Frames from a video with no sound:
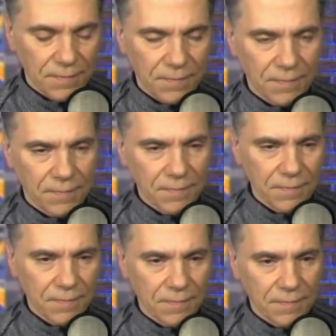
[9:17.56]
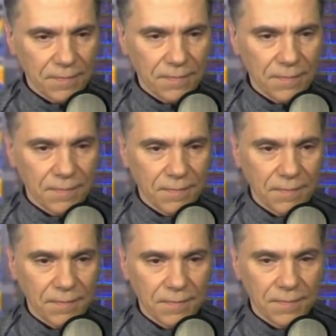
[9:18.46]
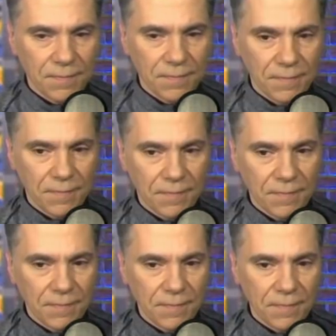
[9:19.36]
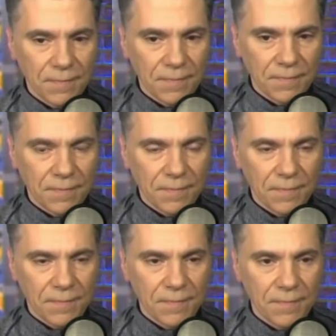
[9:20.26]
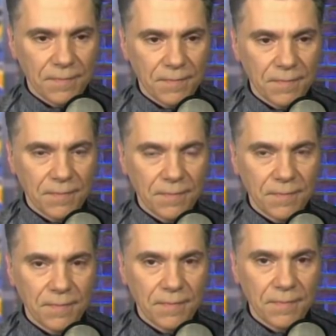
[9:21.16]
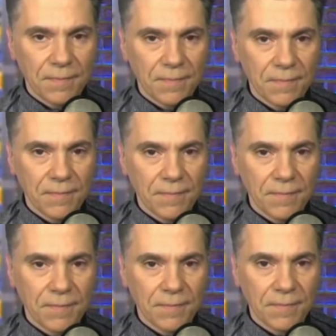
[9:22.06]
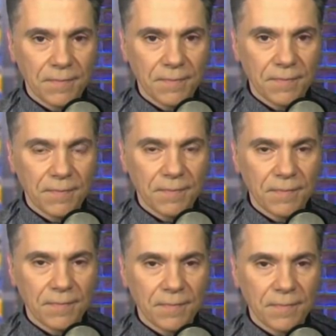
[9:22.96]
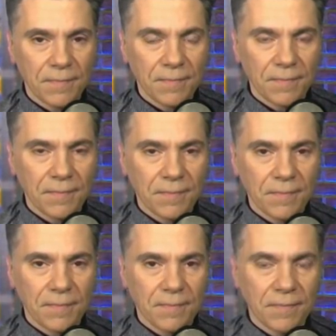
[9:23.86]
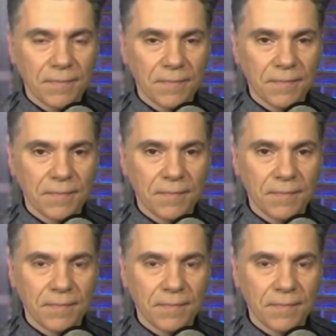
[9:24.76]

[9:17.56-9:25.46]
(silent)